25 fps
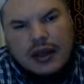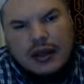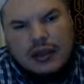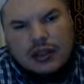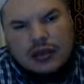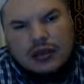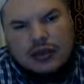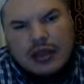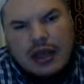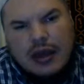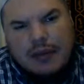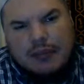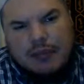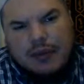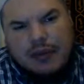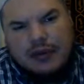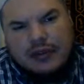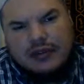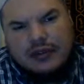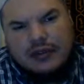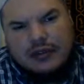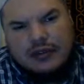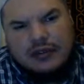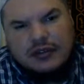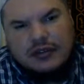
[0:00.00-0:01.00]
to that
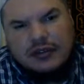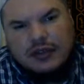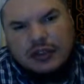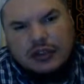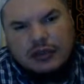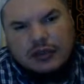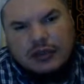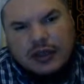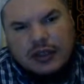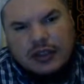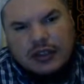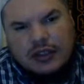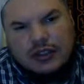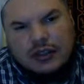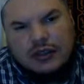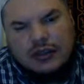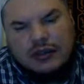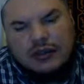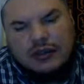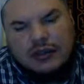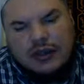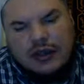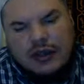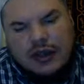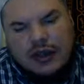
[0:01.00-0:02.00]
person's situation?
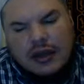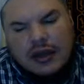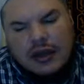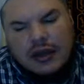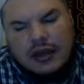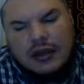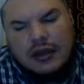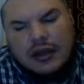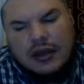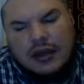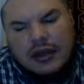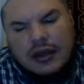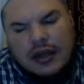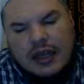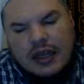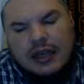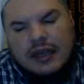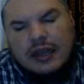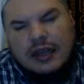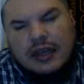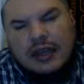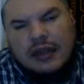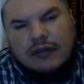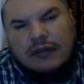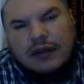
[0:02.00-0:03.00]
And in
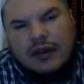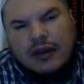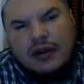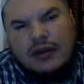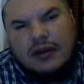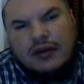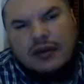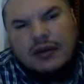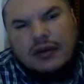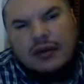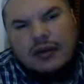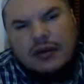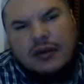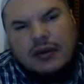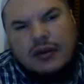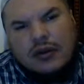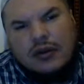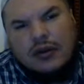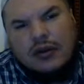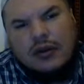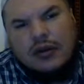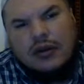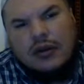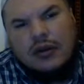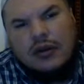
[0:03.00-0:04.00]
any event,
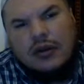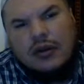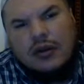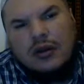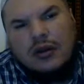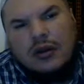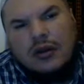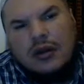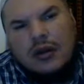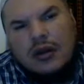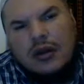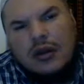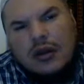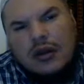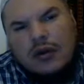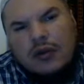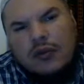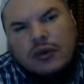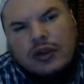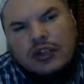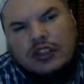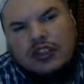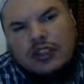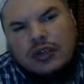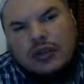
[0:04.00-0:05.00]

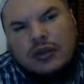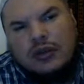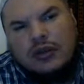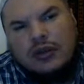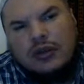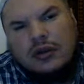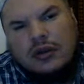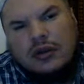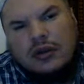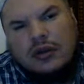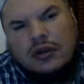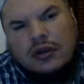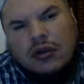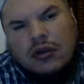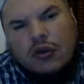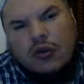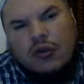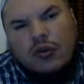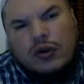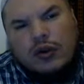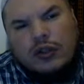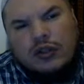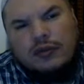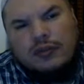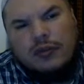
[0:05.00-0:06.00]
we should
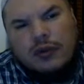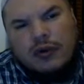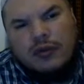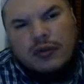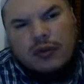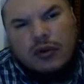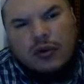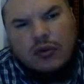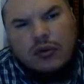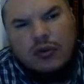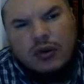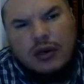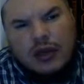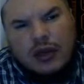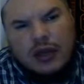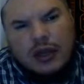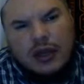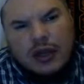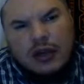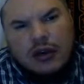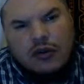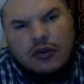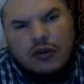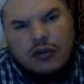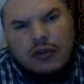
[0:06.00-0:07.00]
always promote
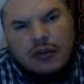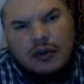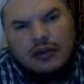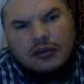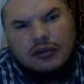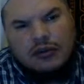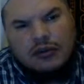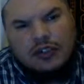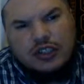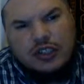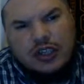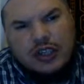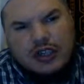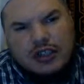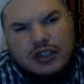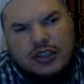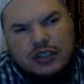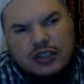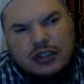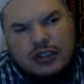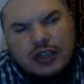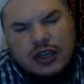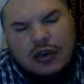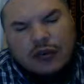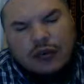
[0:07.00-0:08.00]
incremental
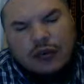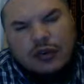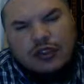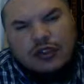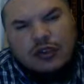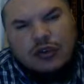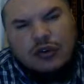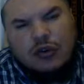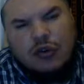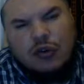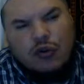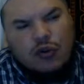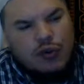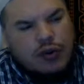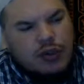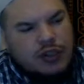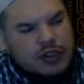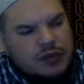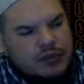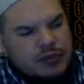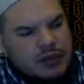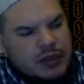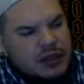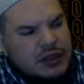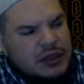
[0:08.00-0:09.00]
change, and we should
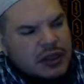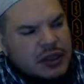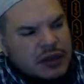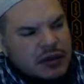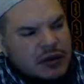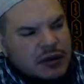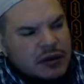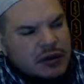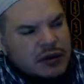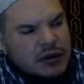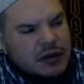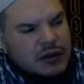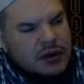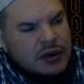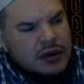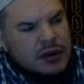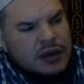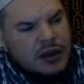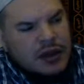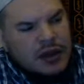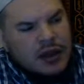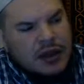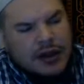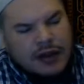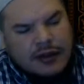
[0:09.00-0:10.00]
always be there
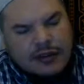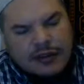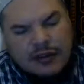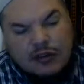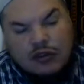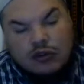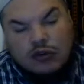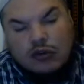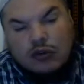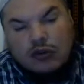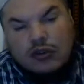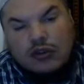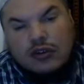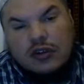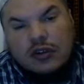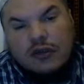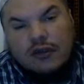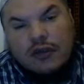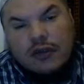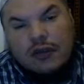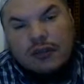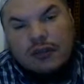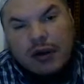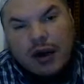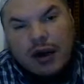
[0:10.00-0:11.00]
as a source of
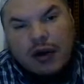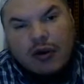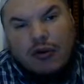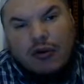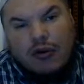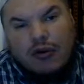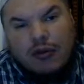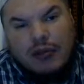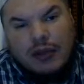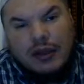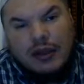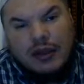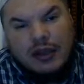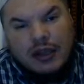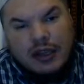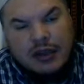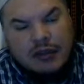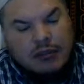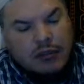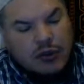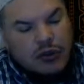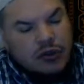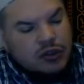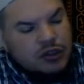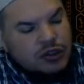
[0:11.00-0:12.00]
empowerment
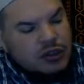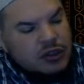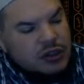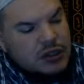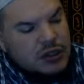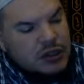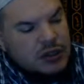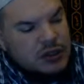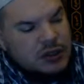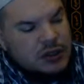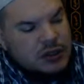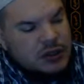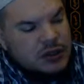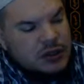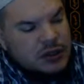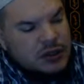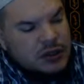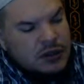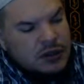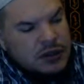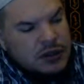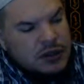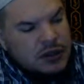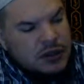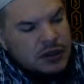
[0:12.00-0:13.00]
emotionally,
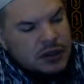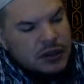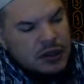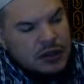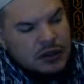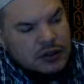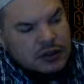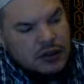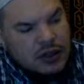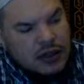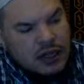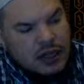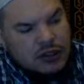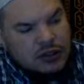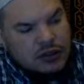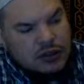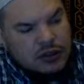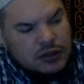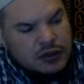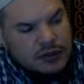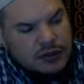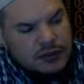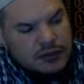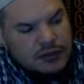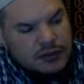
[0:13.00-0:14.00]

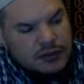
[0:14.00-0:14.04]
intellectually,